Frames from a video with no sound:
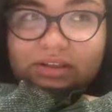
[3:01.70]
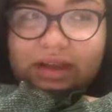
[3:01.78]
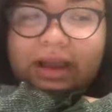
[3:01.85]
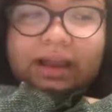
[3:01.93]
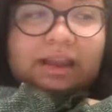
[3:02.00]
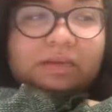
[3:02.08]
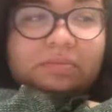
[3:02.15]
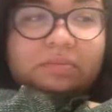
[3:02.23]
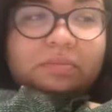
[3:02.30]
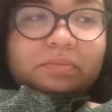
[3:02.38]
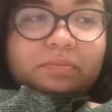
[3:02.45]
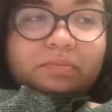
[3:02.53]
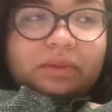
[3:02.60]
I
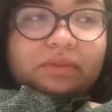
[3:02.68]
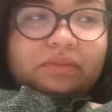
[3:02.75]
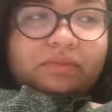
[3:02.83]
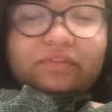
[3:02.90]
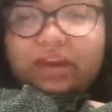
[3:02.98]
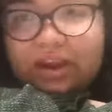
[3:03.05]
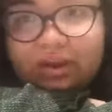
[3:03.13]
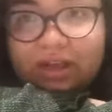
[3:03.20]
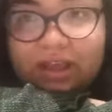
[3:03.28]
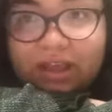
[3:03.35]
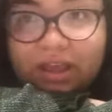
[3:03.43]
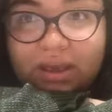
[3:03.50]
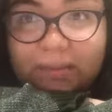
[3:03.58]
am a
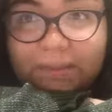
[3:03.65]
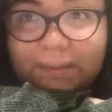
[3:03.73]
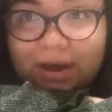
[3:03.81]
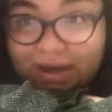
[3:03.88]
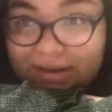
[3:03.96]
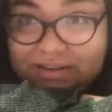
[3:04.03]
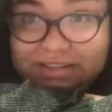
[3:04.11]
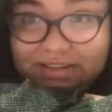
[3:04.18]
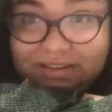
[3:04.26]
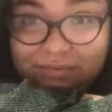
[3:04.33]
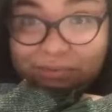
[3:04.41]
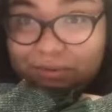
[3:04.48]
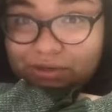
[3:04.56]
very
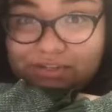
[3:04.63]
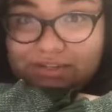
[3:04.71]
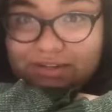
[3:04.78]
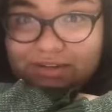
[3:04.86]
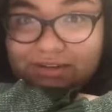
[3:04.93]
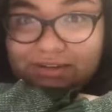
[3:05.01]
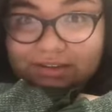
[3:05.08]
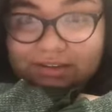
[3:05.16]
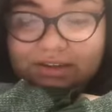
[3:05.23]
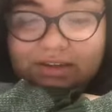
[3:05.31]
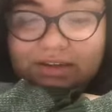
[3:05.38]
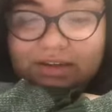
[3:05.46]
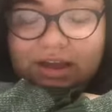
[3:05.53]
positive person.
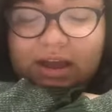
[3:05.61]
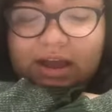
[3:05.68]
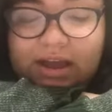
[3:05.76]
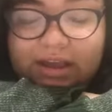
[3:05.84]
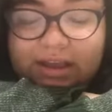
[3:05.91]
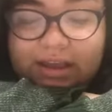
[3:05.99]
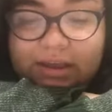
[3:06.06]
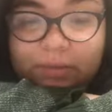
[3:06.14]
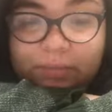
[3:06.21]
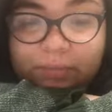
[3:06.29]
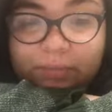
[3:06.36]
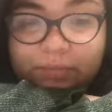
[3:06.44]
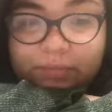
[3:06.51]
I
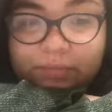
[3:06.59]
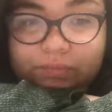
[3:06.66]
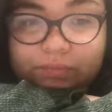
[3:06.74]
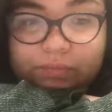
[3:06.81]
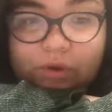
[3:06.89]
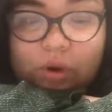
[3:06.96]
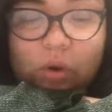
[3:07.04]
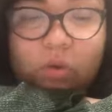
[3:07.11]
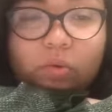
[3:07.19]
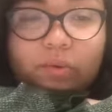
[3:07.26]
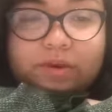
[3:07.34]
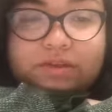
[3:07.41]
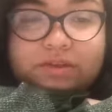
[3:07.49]

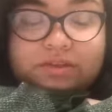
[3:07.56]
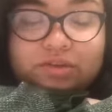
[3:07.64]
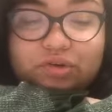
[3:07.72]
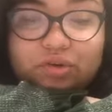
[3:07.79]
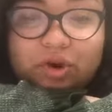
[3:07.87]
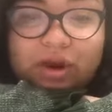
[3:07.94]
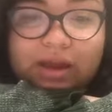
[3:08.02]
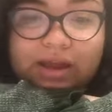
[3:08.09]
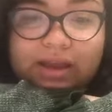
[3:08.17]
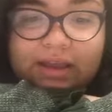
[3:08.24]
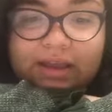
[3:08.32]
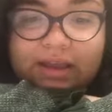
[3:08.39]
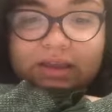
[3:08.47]
always
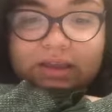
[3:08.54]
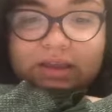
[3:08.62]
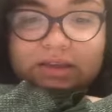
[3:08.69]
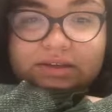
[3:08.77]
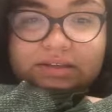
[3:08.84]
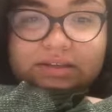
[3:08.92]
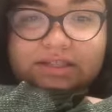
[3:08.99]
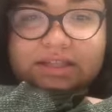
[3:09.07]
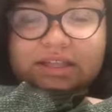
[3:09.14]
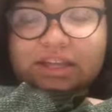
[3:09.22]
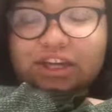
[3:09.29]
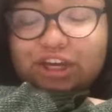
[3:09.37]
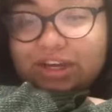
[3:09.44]
try to
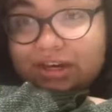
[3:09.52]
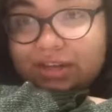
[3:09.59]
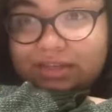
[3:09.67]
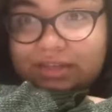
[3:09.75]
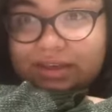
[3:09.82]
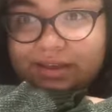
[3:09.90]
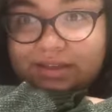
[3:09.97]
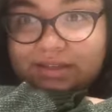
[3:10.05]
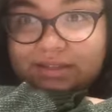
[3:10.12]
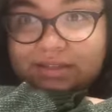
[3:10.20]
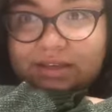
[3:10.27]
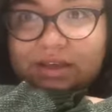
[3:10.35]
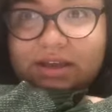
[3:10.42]
see the good in
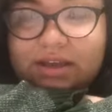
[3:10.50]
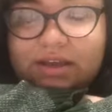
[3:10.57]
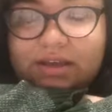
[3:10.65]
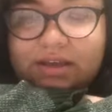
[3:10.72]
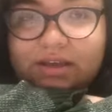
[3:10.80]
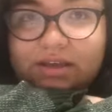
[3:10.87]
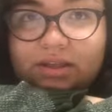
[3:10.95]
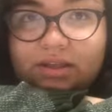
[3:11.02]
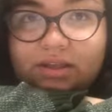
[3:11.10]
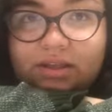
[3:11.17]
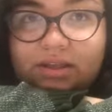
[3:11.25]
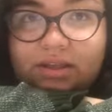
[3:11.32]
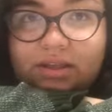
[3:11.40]
things,
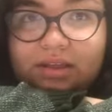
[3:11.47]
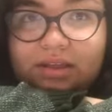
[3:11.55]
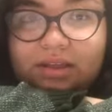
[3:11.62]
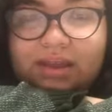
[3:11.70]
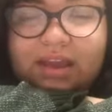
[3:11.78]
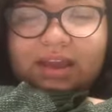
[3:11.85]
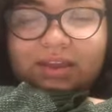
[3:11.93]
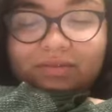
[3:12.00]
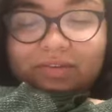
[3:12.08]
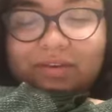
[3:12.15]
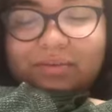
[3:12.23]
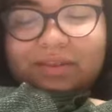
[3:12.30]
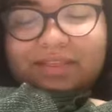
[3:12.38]

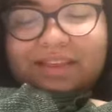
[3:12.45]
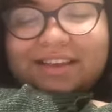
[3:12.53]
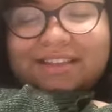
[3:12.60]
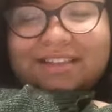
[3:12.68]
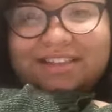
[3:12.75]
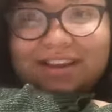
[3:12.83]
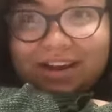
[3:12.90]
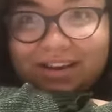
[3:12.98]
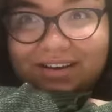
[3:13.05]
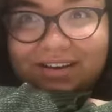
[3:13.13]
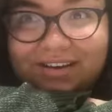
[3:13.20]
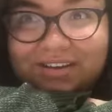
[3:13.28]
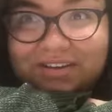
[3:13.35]
even when they
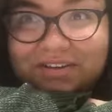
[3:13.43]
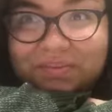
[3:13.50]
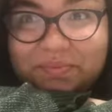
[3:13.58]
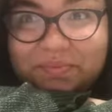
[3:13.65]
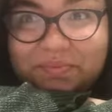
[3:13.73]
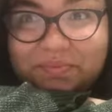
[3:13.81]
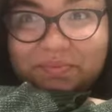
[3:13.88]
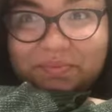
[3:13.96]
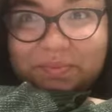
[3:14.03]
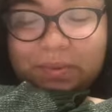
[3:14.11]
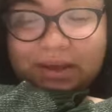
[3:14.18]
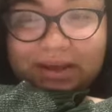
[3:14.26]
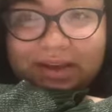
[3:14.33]
suck.
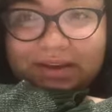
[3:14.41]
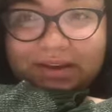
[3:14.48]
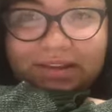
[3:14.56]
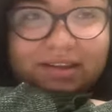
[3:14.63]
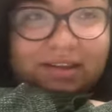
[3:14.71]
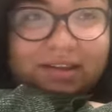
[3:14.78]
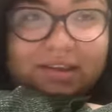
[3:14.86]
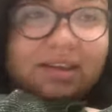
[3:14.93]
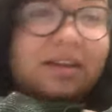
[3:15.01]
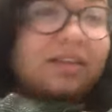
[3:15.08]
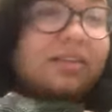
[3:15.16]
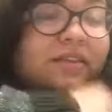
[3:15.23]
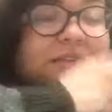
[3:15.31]
But
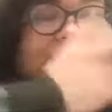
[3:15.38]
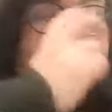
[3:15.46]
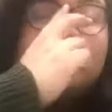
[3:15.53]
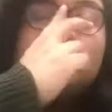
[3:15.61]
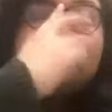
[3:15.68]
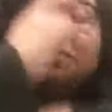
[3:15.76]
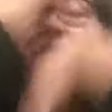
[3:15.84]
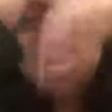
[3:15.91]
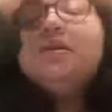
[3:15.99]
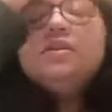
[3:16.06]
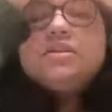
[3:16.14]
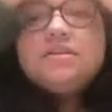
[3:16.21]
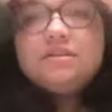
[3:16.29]
there are times where
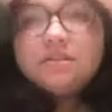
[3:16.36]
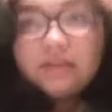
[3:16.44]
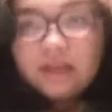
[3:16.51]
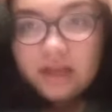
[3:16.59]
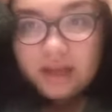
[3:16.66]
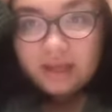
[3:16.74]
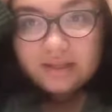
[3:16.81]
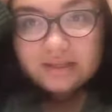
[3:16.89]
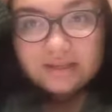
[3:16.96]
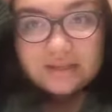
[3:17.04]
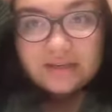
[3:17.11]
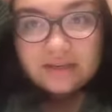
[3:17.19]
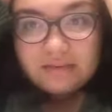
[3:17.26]
it
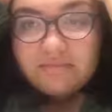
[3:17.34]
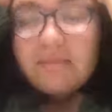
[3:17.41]
doesn't